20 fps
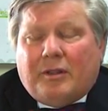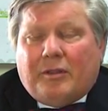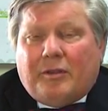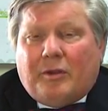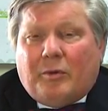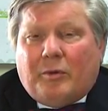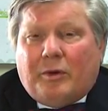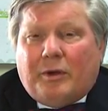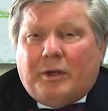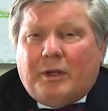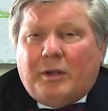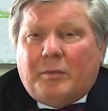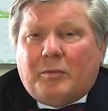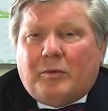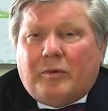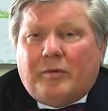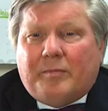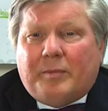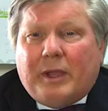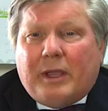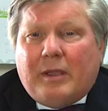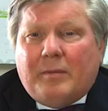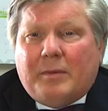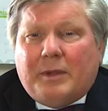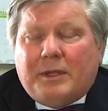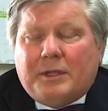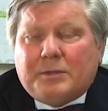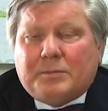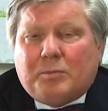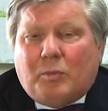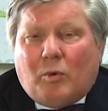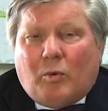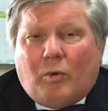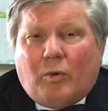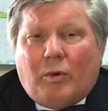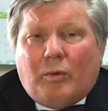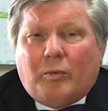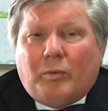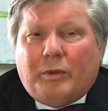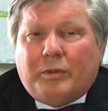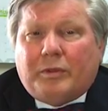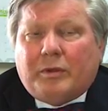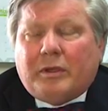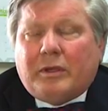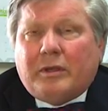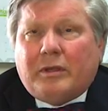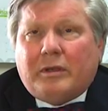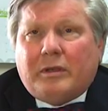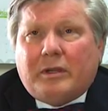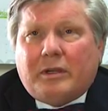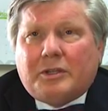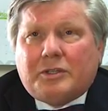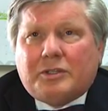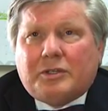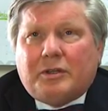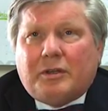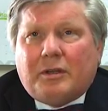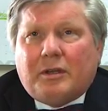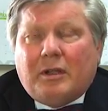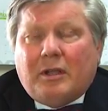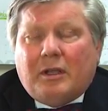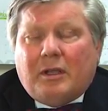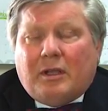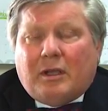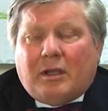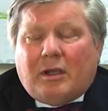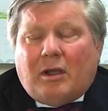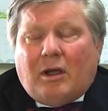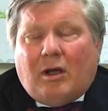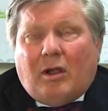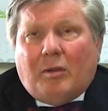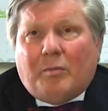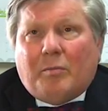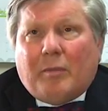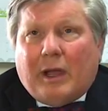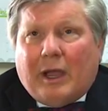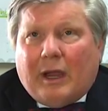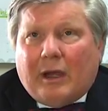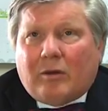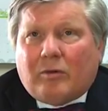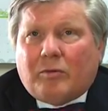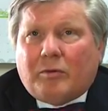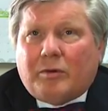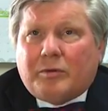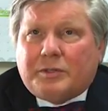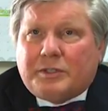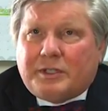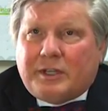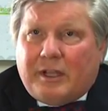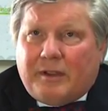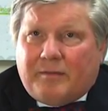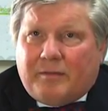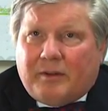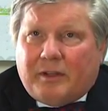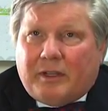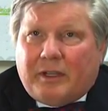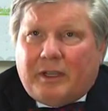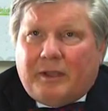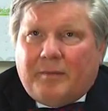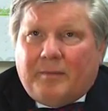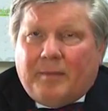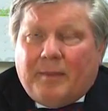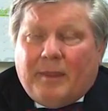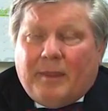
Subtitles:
there were a number of babies born with a condition called microcephaly.